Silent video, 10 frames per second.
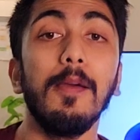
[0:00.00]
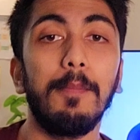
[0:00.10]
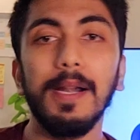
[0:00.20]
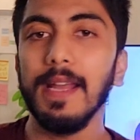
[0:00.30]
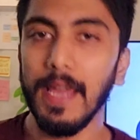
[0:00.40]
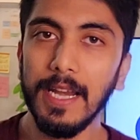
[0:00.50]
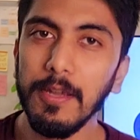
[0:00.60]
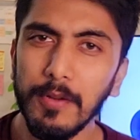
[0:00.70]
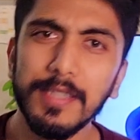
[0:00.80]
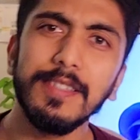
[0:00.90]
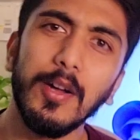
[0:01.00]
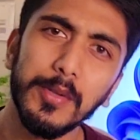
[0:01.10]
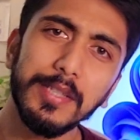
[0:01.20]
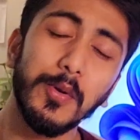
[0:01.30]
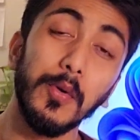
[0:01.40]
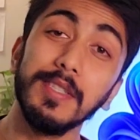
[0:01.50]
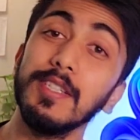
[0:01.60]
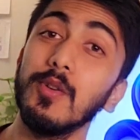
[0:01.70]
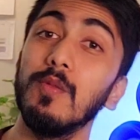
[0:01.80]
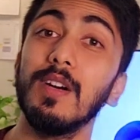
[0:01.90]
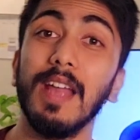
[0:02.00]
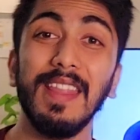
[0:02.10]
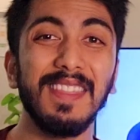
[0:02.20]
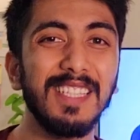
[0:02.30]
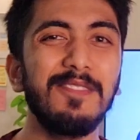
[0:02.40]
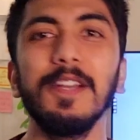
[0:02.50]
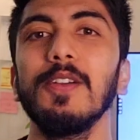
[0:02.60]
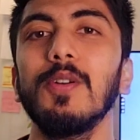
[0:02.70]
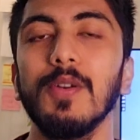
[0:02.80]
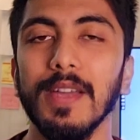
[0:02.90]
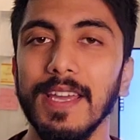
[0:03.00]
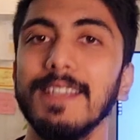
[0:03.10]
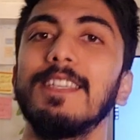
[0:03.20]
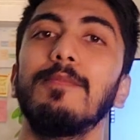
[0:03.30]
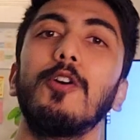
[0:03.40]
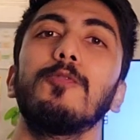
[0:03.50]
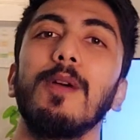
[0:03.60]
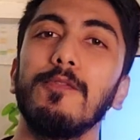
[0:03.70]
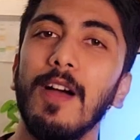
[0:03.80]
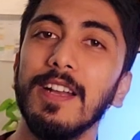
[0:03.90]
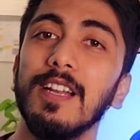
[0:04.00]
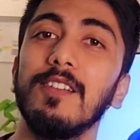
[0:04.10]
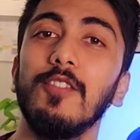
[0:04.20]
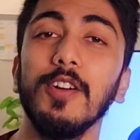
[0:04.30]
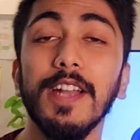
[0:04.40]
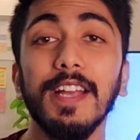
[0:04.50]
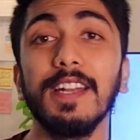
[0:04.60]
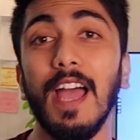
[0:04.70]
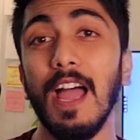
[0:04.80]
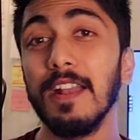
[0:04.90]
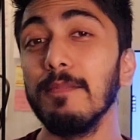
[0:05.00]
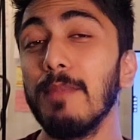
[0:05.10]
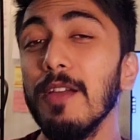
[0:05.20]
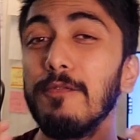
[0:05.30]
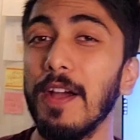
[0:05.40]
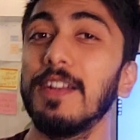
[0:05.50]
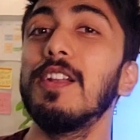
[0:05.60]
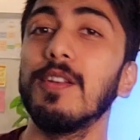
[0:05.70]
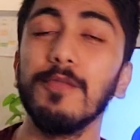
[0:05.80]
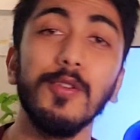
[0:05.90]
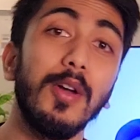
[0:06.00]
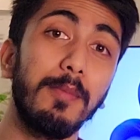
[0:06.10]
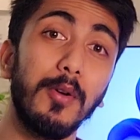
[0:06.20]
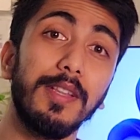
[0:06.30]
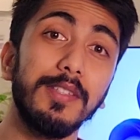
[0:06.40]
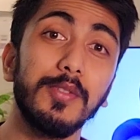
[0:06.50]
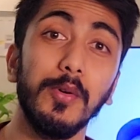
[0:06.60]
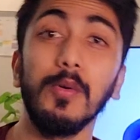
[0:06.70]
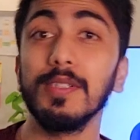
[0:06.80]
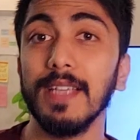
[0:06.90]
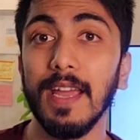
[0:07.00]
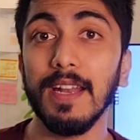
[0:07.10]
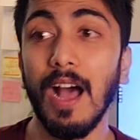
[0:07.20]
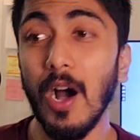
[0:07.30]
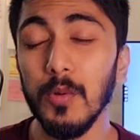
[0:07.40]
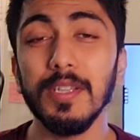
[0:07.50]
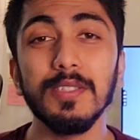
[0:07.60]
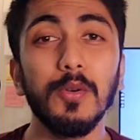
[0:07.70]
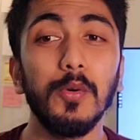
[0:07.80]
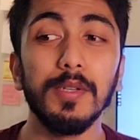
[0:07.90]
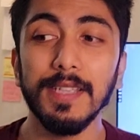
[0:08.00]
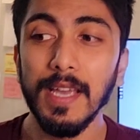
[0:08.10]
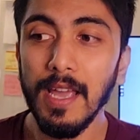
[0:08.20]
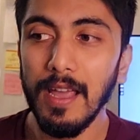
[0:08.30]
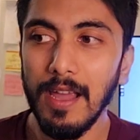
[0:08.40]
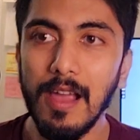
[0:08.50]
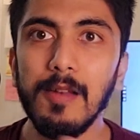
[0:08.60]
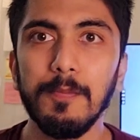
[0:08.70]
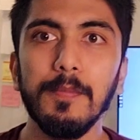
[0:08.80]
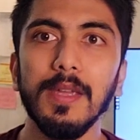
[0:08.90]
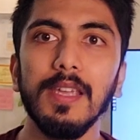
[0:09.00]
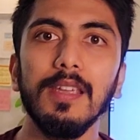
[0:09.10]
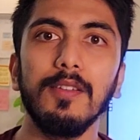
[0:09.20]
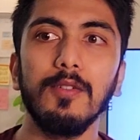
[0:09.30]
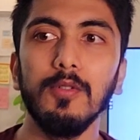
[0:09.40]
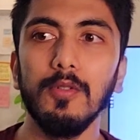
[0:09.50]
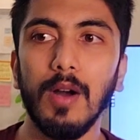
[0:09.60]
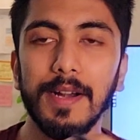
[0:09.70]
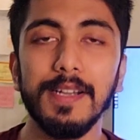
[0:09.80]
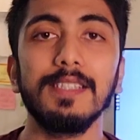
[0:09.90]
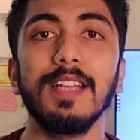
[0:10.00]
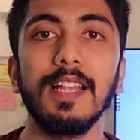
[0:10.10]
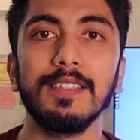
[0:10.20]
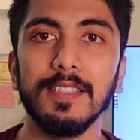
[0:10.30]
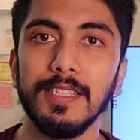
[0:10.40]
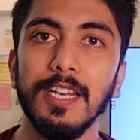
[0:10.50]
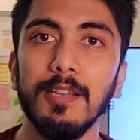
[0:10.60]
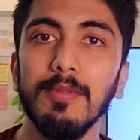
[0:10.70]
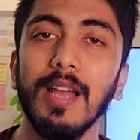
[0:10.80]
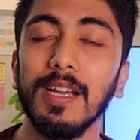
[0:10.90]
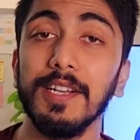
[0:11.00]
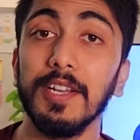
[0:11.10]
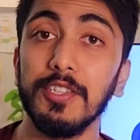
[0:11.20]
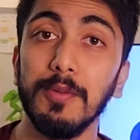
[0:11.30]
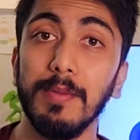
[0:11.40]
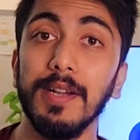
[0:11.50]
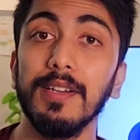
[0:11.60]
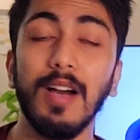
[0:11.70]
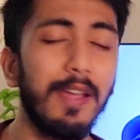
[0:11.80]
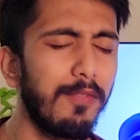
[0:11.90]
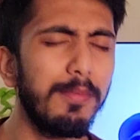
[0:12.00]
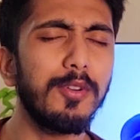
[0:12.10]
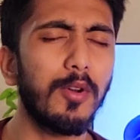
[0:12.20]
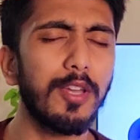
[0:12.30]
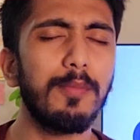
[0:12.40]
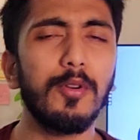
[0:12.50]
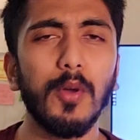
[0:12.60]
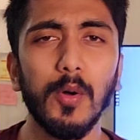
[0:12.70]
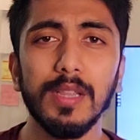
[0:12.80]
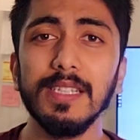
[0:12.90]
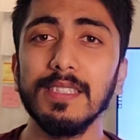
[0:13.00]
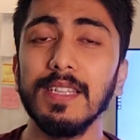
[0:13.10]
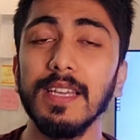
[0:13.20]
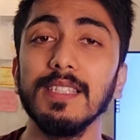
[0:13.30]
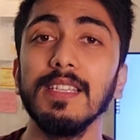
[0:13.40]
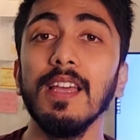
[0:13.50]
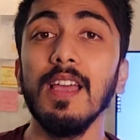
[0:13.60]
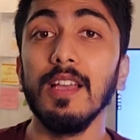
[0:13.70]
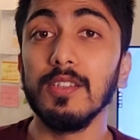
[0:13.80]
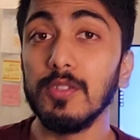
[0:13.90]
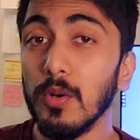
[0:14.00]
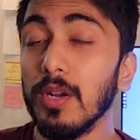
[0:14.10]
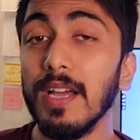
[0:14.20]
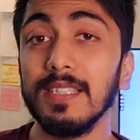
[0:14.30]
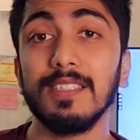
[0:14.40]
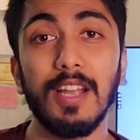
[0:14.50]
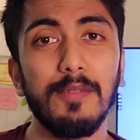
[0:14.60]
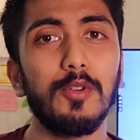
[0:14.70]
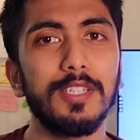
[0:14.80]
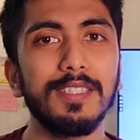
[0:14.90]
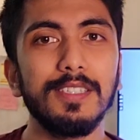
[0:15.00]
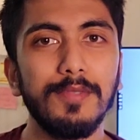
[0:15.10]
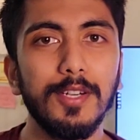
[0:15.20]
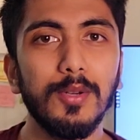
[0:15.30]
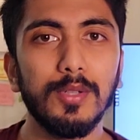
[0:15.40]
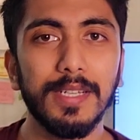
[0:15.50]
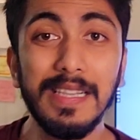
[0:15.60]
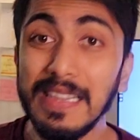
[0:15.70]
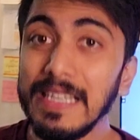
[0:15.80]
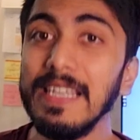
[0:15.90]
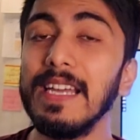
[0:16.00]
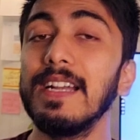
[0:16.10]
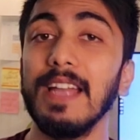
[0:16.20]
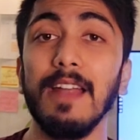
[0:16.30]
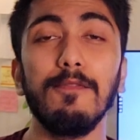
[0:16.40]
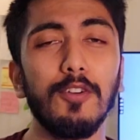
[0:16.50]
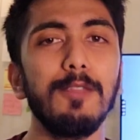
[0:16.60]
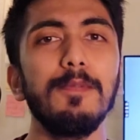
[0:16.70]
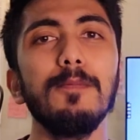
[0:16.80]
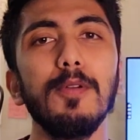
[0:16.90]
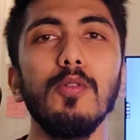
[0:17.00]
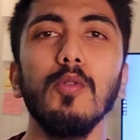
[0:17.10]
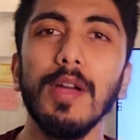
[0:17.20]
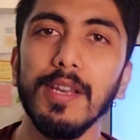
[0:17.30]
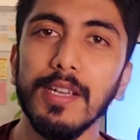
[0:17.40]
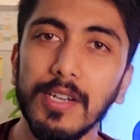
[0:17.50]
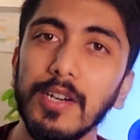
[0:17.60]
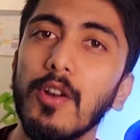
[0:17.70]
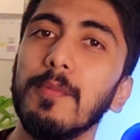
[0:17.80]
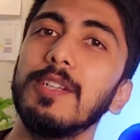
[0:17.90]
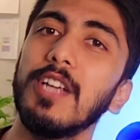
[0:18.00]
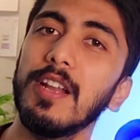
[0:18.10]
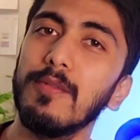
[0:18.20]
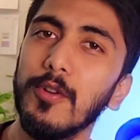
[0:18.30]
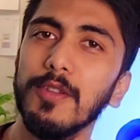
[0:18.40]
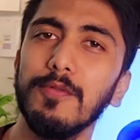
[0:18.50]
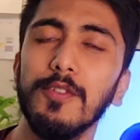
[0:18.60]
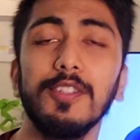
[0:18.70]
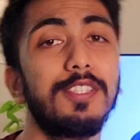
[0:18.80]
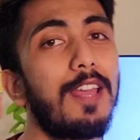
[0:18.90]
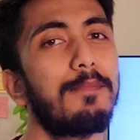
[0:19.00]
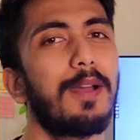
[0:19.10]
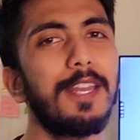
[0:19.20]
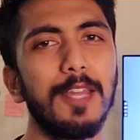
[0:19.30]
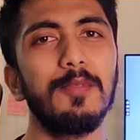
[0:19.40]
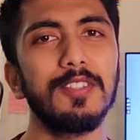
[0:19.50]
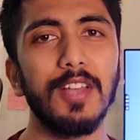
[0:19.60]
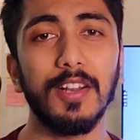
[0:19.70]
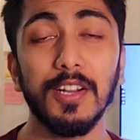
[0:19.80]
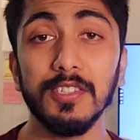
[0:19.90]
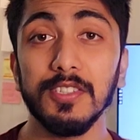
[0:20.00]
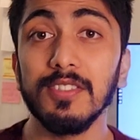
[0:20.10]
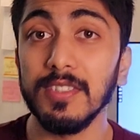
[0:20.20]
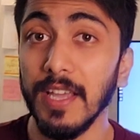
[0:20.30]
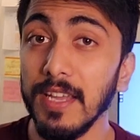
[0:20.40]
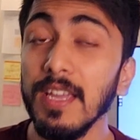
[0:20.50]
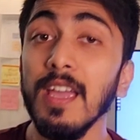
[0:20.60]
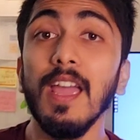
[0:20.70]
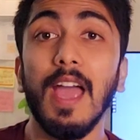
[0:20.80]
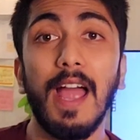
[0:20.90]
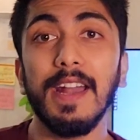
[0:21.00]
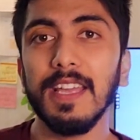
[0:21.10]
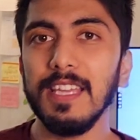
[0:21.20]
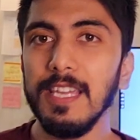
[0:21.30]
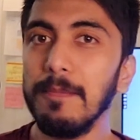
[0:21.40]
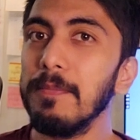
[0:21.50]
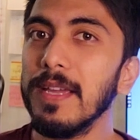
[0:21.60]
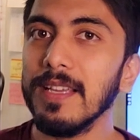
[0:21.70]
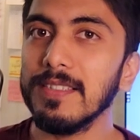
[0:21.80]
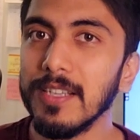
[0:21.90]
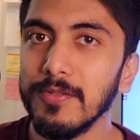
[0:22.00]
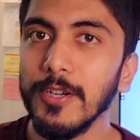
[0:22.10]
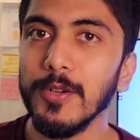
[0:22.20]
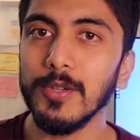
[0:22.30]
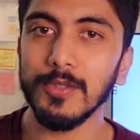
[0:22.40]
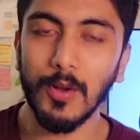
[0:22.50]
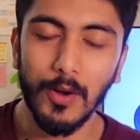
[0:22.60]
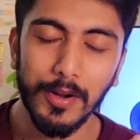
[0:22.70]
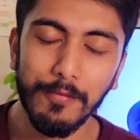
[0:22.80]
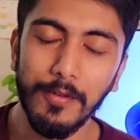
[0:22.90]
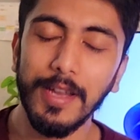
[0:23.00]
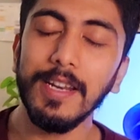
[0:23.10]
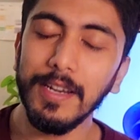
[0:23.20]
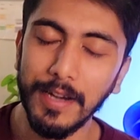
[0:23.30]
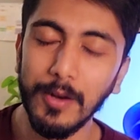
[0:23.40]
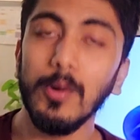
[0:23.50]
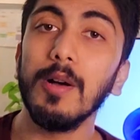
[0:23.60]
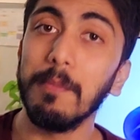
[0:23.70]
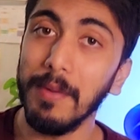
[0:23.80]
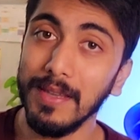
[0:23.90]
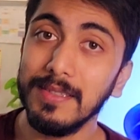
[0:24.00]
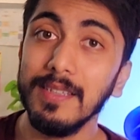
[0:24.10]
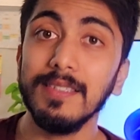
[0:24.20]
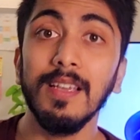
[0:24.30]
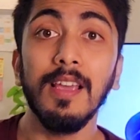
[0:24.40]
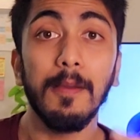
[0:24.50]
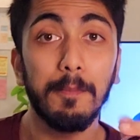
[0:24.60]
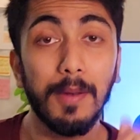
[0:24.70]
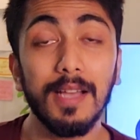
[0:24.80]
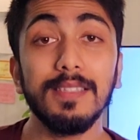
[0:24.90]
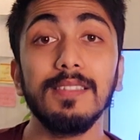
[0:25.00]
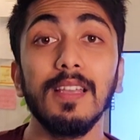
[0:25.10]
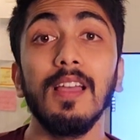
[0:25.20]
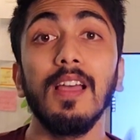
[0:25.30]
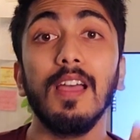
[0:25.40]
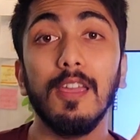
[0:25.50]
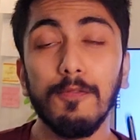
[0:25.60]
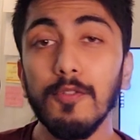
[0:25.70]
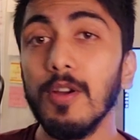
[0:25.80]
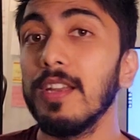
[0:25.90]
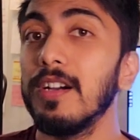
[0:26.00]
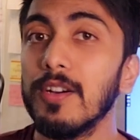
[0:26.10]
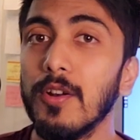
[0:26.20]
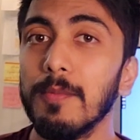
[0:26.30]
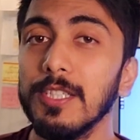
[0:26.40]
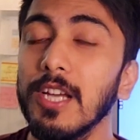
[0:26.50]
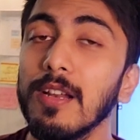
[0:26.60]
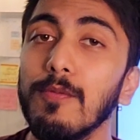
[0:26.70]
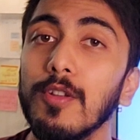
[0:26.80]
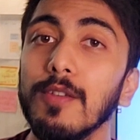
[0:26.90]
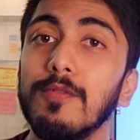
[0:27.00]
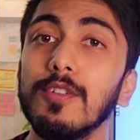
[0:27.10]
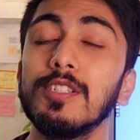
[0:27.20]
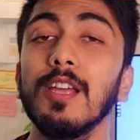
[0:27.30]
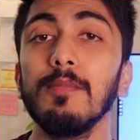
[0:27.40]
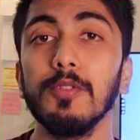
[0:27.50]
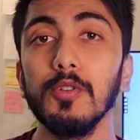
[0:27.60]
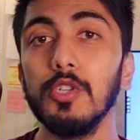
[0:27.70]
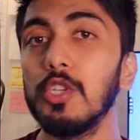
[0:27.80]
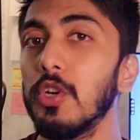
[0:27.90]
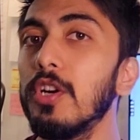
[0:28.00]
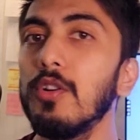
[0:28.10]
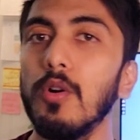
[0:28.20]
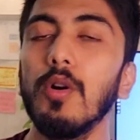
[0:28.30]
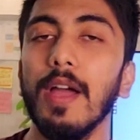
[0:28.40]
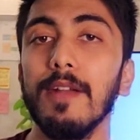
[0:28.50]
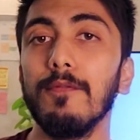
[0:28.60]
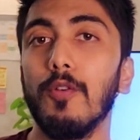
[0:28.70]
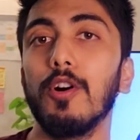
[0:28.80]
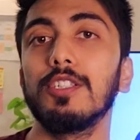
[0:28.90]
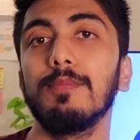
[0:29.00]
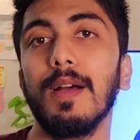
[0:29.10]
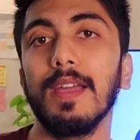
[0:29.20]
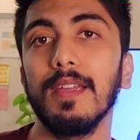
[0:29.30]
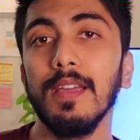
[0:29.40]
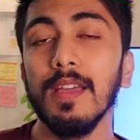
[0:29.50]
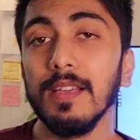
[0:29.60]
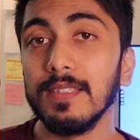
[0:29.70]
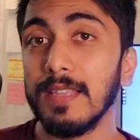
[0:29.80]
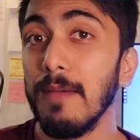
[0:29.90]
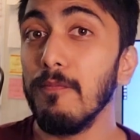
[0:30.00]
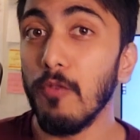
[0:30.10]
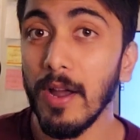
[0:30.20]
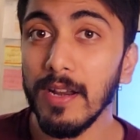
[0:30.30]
But anyways, now this course is over and this video is about my final verdict and my final review about this course and how this course helped me to understand sustainable architecture better. I will be talking about all these things. So guys, try watching this video till the end. And for the people who are here on my channel for the first time, my name is Saransh Singh and I keep making such videos on very regular basis. Plus, if you are here on my channel for the first time, you should go and watch my SEM 1